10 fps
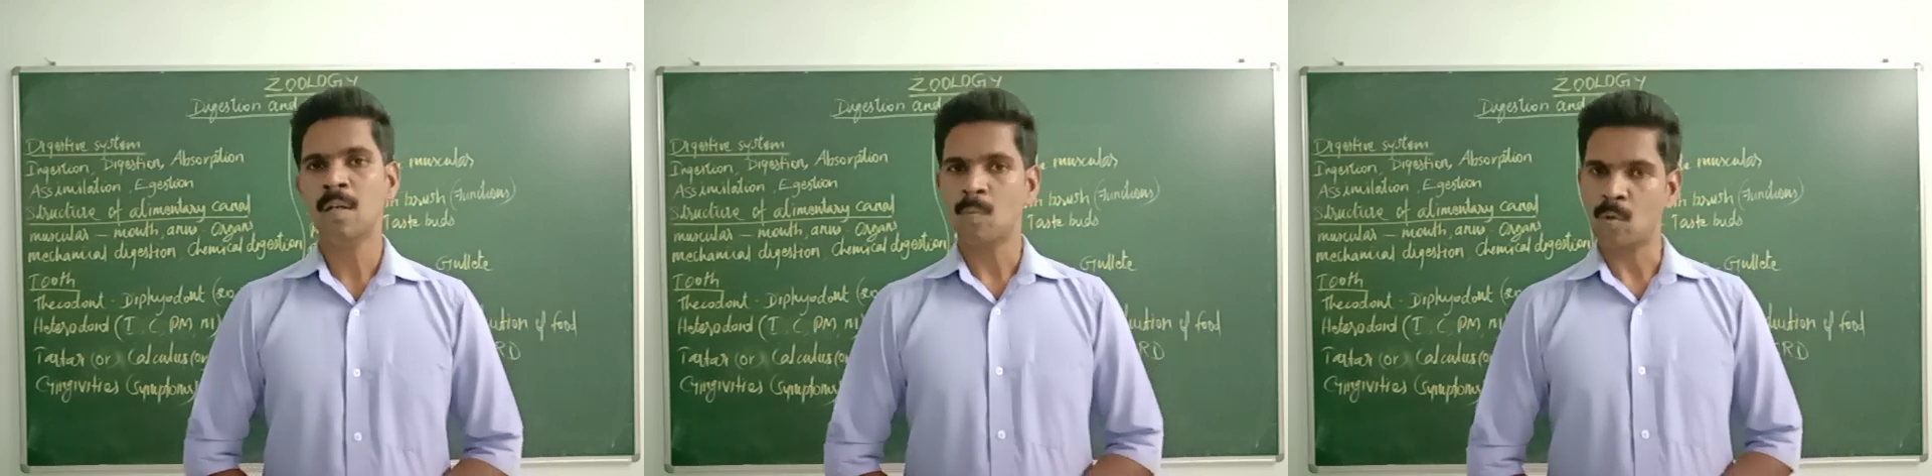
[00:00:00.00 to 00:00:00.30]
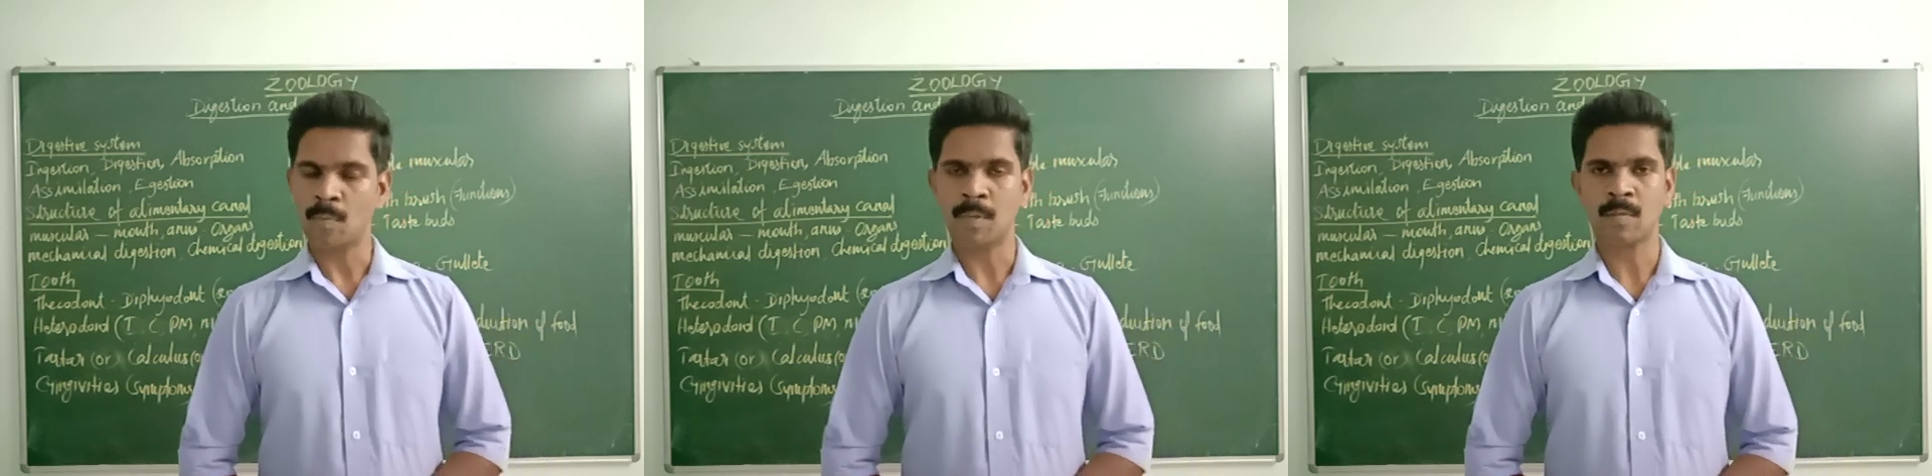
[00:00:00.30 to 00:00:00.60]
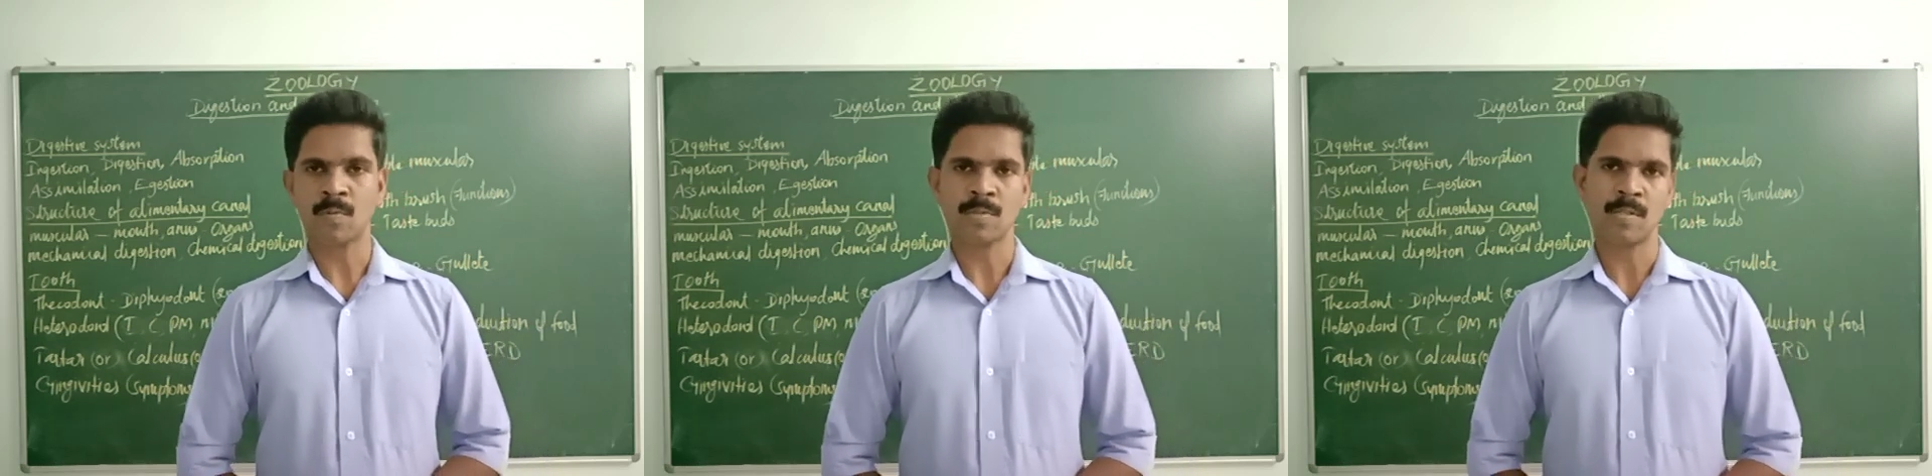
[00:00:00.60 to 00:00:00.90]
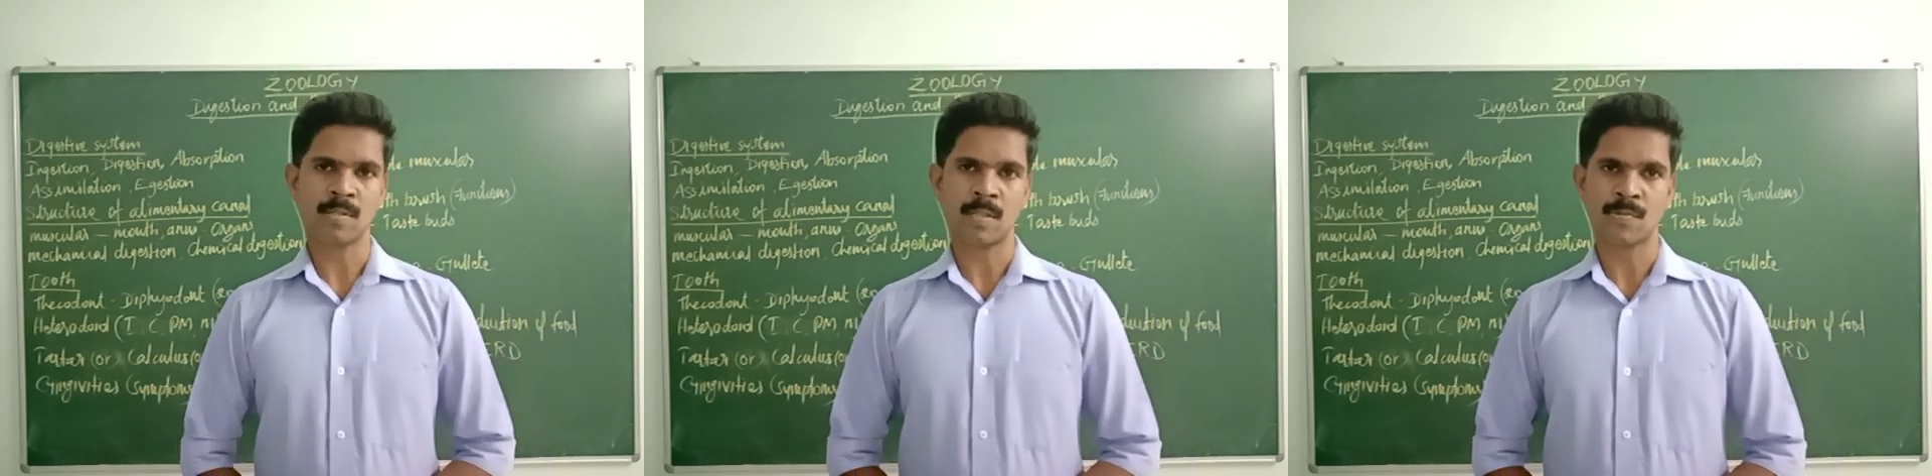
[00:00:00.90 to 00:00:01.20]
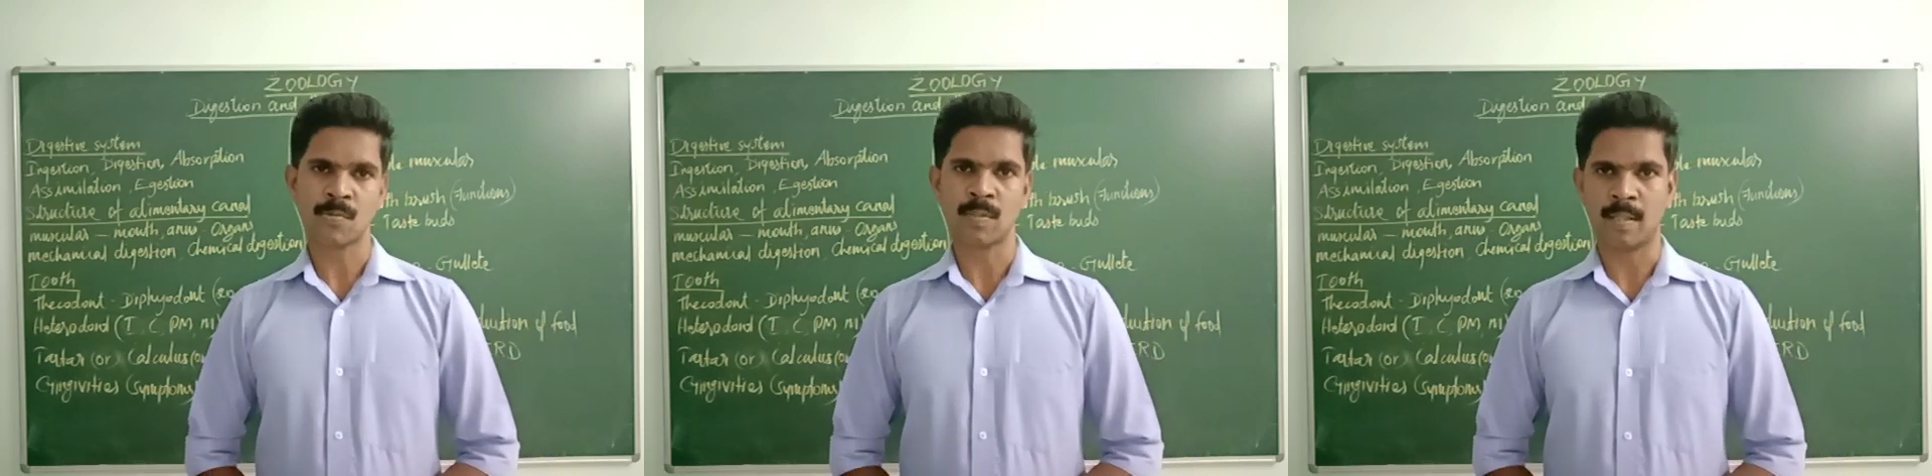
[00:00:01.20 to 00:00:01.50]
1-mark questions
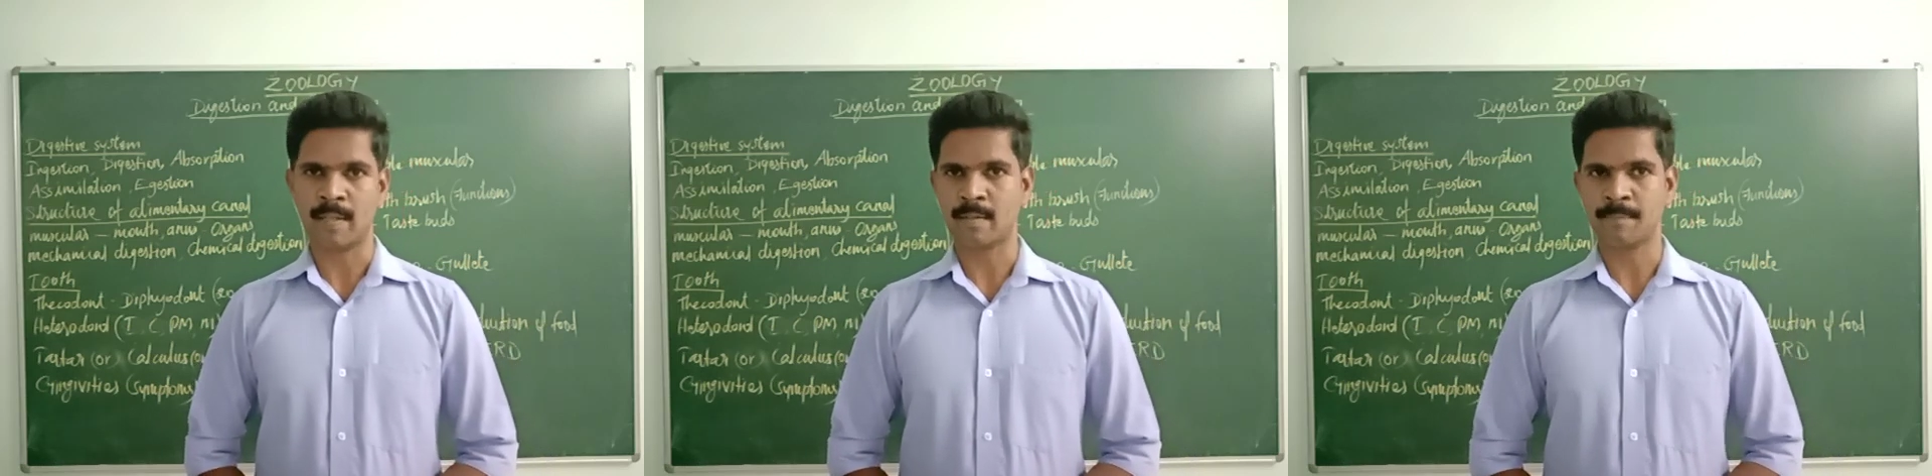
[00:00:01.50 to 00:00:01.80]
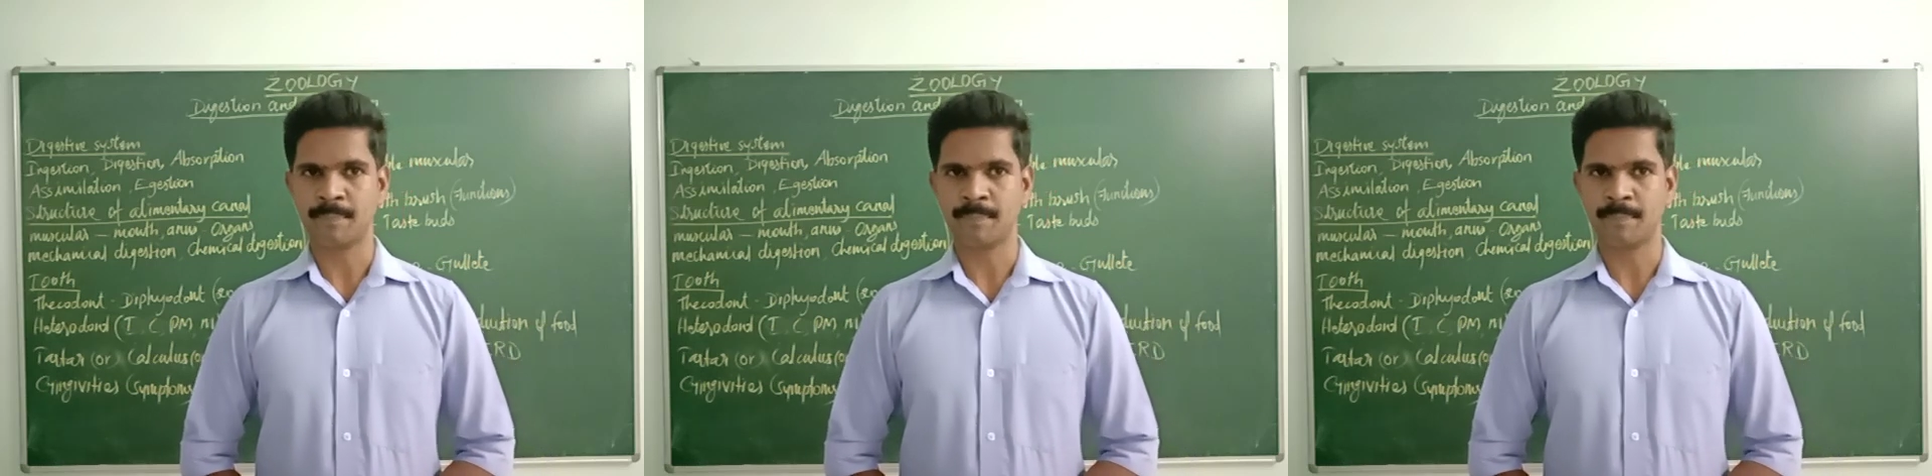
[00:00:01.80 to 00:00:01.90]
also there.